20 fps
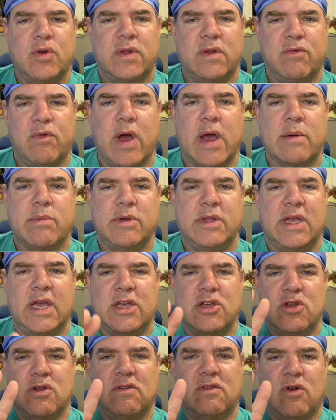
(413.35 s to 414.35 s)
and the
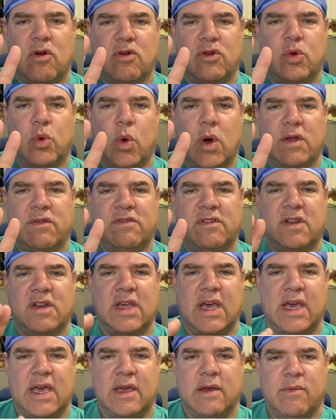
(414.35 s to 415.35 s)
recommendations are twice a
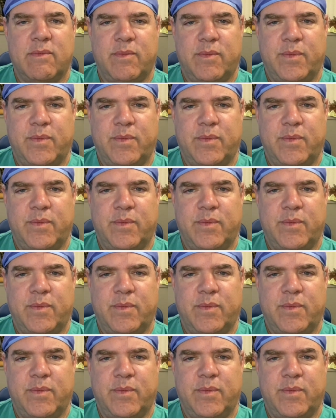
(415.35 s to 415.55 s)
day.